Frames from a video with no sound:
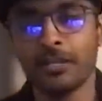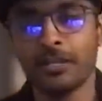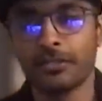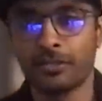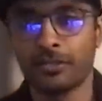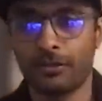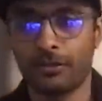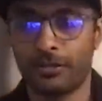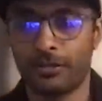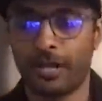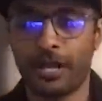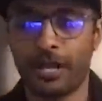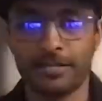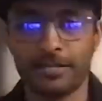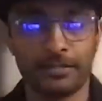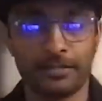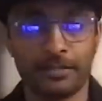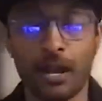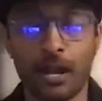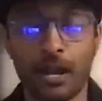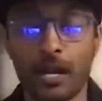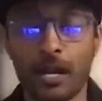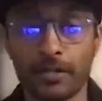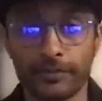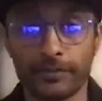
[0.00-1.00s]
so it has a
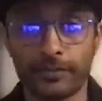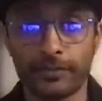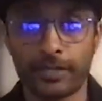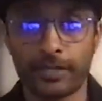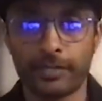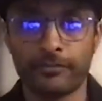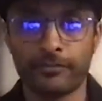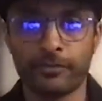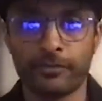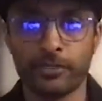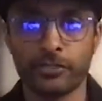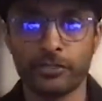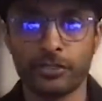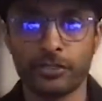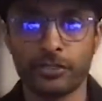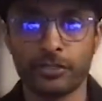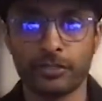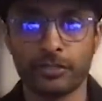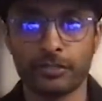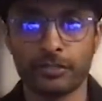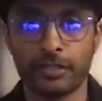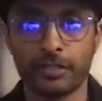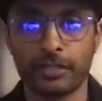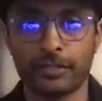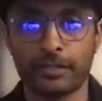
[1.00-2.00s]
lot of great
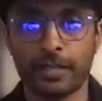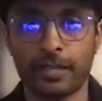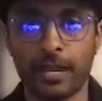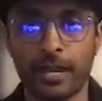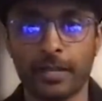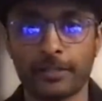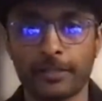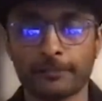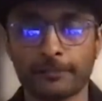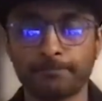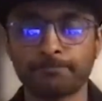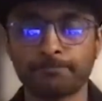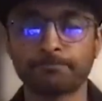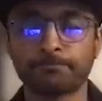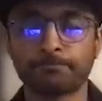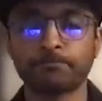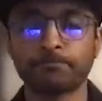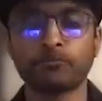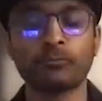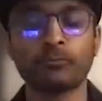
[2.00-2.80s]
features like that